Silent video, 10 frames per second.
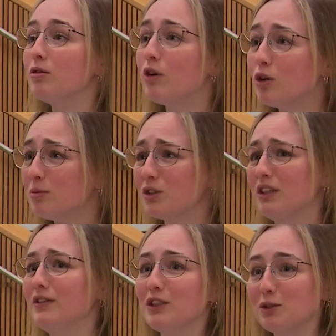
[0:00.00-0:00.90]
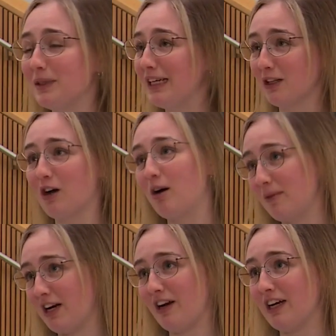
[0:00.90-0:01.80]
rooms, or even just being in the
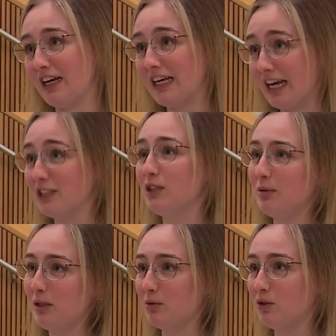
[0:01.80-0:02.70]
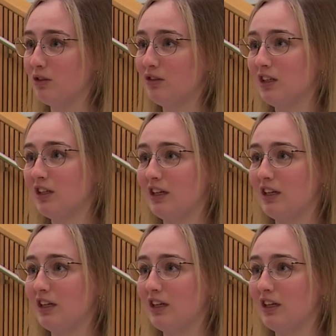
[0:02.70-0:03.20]
common area and engaging people